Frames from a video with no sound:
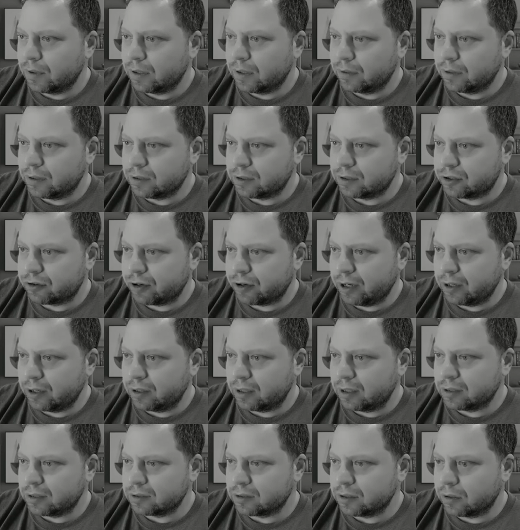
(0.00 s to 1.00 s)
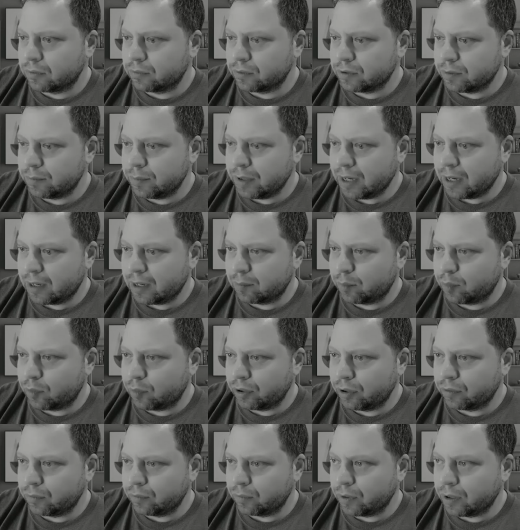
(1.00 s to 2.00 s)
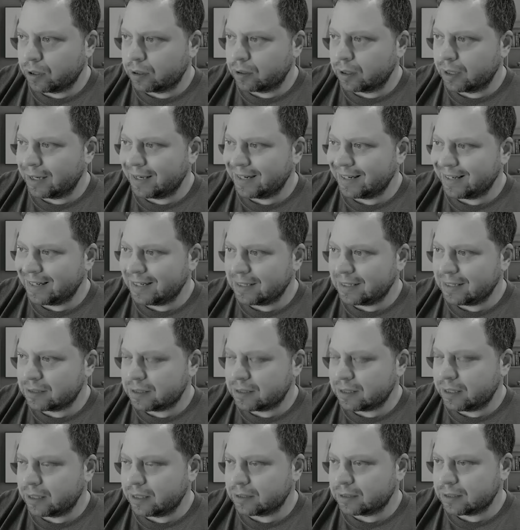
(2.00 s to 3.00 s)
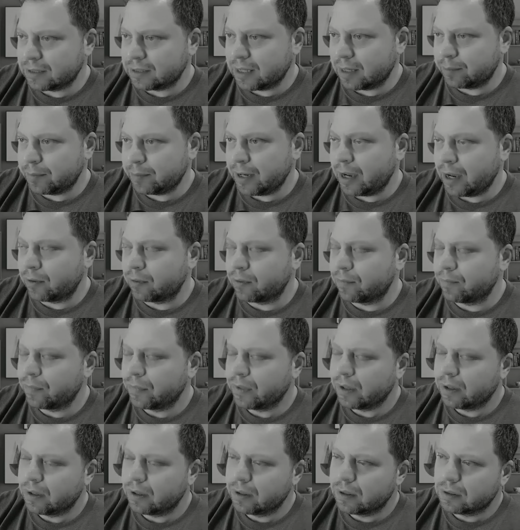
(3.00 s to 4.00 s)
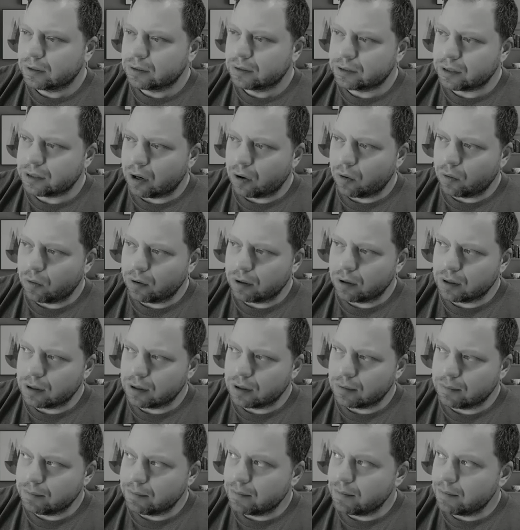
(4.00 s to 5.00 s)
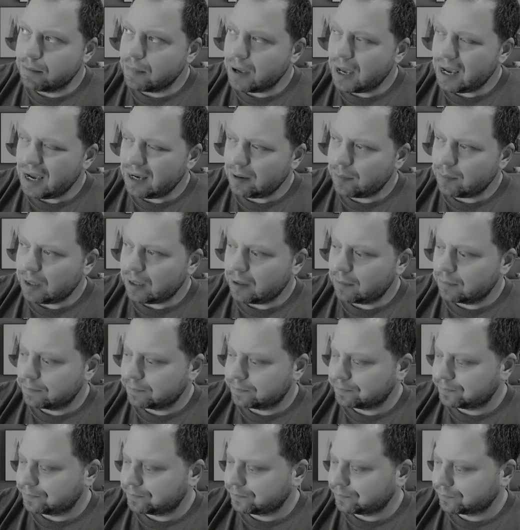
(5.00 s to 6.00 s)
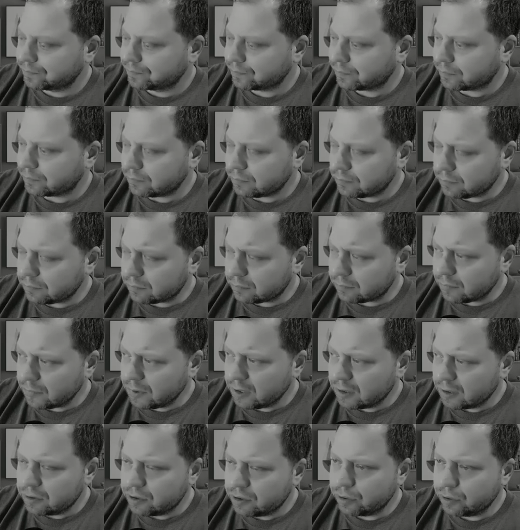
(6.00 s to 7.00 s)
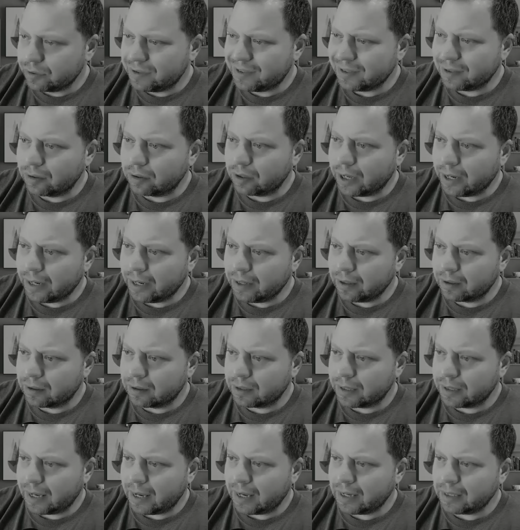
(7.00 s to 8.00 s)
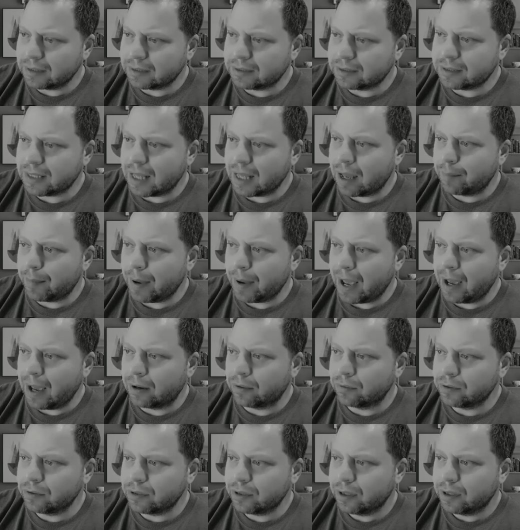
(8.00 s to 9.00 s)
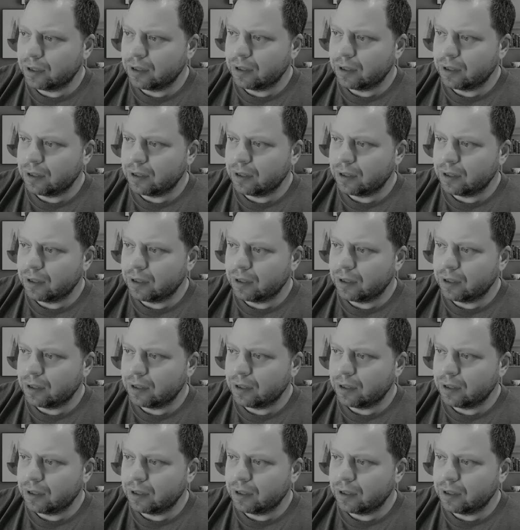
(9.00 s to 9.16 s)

this trade is going to be at a point where it needs to get stopped out. So maybe to delay a stop out,